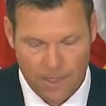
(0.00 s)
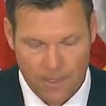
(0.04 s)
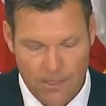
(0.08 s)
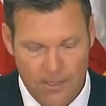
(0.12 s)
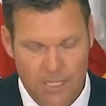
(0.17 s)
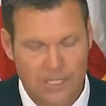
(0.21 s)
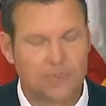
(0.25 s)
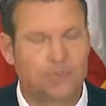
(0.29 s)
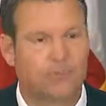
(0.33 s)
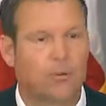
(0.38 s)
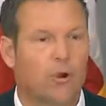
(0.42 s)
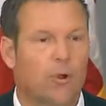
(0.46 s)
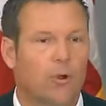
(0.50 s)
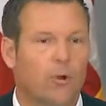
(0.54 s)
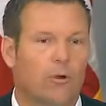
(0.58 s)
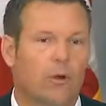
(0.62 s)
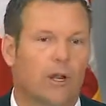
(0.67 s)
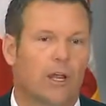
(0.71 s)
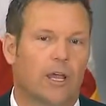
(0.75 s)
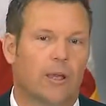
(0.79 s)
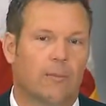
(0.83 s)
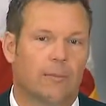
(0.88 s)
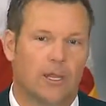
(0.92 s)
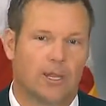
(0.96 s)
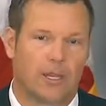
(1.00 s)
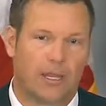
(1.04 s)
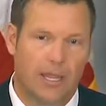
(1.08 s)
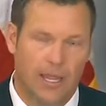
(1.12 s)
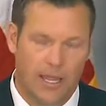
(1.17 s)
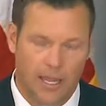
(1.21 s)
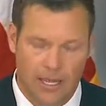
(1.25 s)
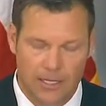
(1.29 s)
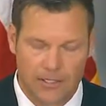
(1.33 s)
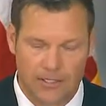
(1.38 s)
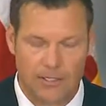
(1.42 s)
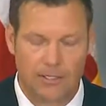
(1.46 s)
This program,
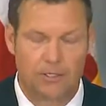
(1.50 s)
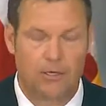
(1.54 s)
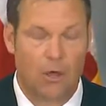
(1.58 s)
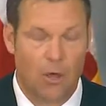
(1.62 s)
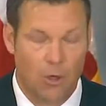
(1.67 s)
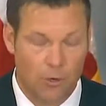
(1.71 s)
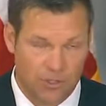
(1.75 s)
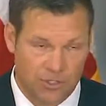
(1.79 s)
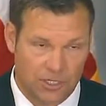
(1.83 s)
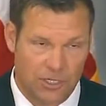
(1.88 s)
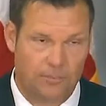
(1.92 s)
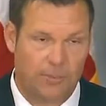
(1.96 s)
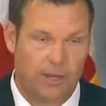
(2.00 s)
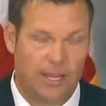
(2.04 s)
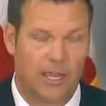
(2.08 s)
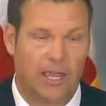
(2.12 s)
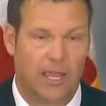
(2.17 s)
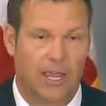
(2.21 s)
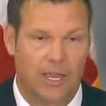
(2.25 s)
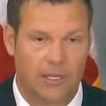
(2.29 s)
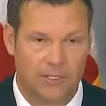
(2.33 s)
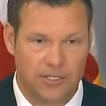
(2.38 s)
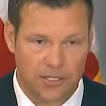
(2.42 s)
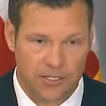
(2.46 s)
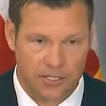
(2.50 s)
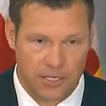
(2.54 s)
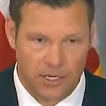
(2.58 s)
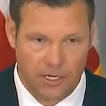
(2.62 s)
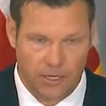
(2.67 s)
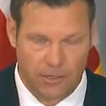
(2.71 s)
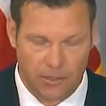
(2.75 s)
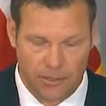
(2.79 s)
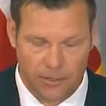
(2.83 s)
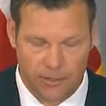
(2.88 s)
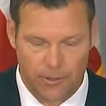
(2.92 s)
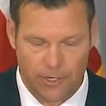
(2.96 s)
hosted by Kansas
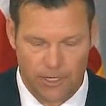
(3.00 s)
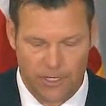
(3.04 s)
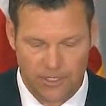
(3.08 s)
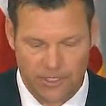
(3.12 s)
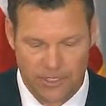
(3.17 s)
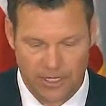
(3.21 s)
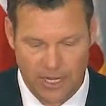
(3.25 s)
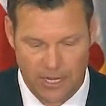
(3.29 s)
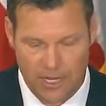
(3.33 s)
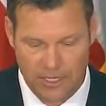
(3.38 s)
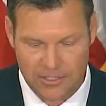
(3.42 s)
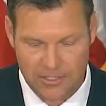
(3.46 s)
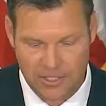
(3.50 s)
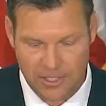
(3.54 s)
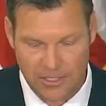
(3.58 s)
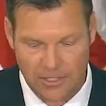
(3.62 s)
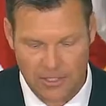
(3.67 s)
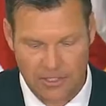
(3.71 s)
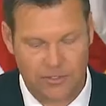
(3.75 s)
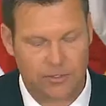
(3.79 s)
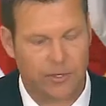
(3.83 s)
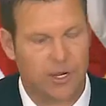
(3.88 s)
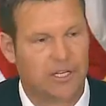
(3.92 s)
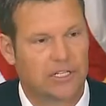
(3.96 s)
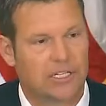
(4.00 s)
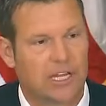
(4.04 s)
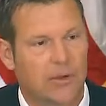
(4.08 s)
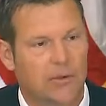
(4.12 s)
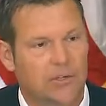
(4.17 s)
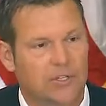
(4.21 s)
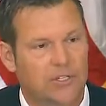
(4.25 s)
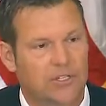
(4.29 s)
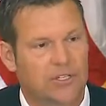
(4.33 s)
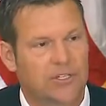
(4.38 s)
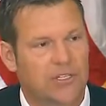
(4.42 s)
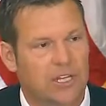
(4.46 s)
and in 30 states, illustrates
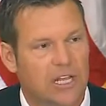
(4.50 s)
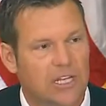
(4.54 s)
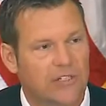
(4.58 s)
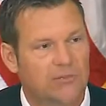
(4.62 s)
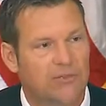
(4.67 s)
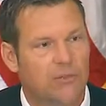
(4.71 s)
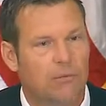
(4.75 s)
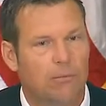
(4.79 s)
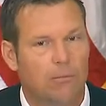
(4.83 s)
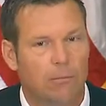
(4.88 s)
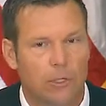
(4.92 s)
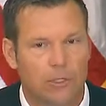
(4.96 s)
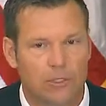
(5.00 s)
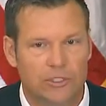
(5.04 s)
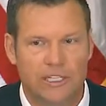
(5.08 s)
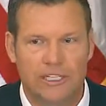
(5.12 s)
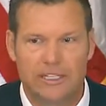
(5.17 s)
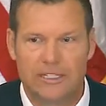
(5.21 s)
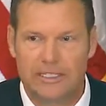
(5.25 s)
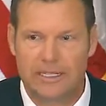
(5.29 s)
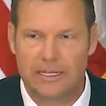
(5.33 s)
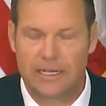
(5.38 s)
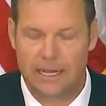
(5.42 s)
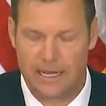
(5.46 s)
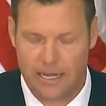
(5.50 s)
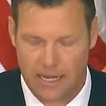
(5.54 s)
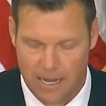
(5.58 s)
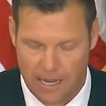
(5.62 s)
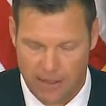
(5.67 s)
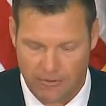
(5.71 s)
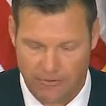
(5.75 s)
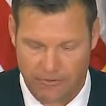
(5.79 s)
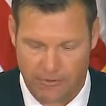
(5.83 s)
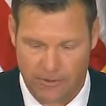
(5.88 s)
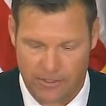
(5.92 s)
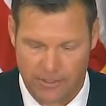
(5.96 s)
how a successful multi-state
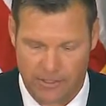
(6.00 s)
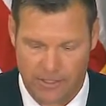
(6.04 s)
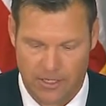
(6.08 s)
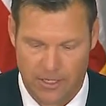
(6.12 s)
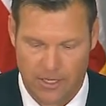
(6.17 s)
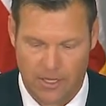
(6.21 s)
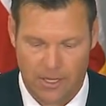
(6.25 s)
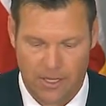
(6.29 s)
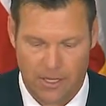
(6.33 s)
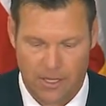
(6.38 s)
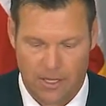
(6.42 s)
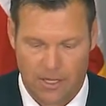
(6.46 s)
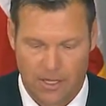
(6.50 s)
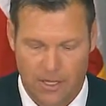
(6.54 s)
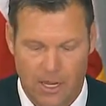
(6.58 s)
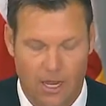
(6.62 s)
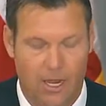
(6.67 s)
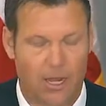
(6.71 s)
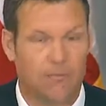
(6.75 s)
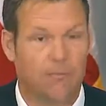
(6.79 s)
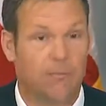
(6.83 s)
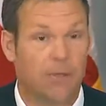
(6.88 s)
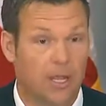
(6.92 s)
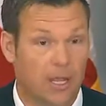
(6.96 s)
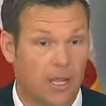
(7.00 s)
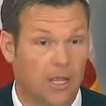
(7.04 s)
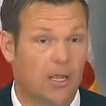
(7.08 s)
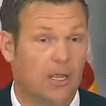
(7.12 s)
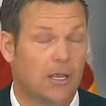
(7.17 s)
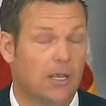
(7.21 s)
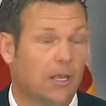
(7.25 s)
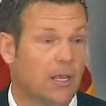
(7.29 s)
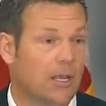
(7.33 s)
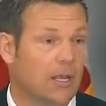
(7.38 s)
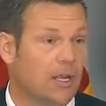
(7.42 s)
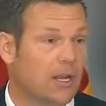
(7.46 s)
effort can
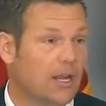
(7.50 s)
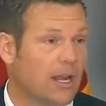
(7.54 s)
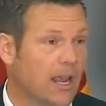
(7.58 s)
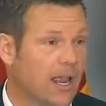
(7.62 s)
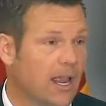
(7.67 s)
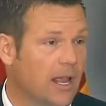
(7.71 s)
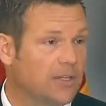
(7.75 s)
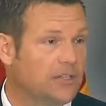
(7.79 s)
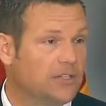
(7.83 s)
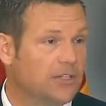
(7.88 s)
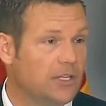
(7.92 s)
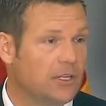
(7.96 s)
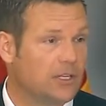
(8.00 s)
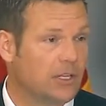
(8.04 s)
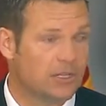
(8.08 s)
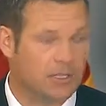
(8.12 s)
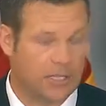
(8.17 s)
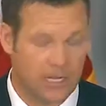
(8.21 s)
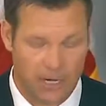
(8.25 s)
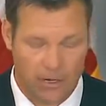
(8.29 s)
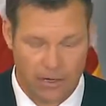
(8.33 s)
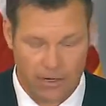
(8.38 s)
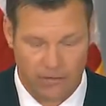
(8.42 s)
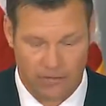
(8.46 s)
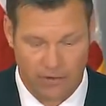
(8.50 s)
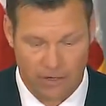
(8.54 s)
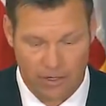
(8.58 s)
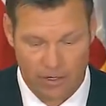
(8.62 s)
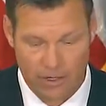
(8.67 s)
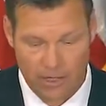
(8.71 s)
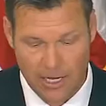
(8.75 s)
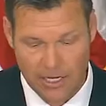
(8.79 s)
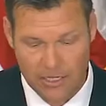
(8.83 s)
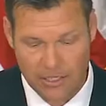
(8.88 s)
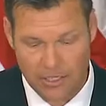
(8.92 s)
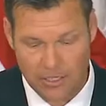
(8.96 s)
be in enhancing the integrity of
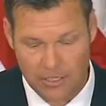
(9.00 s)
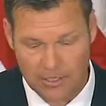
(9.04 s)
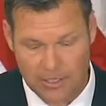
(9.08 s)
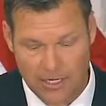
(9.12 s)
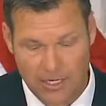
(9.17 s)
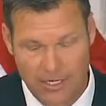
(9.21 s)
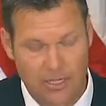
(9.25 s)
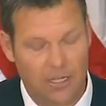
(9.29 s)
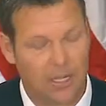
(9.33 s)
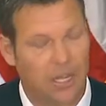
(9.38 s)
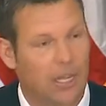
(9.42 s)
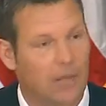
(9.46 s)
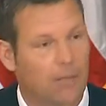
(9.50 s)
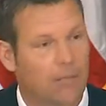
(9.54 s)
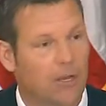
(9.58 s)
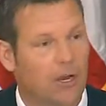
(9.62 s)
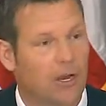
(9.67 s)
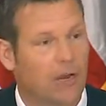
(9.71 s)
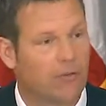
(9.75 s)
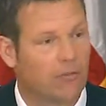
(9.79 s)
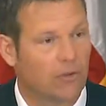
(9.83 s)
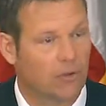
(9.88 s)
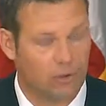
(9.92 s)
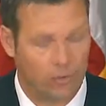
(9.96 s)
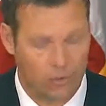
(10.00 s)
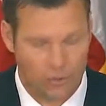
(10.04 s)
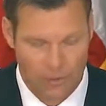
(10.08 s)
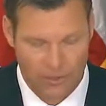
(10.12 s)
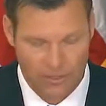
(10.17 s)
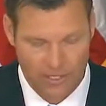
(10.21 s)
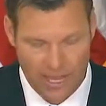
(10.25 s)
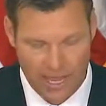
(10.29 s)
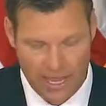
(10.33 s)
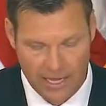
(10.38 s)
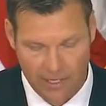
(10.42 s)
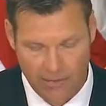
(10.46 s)
our elections and in keeping our voter
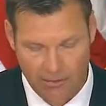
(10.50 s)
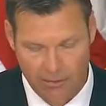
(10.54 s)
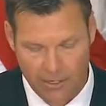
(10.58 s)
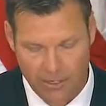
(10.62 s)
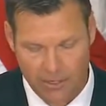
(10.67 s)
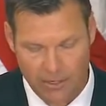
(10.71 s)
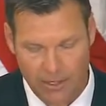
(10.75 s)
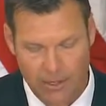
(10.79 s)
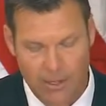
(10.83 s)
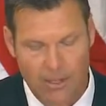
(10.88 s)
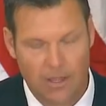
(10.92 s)
rolls accurate.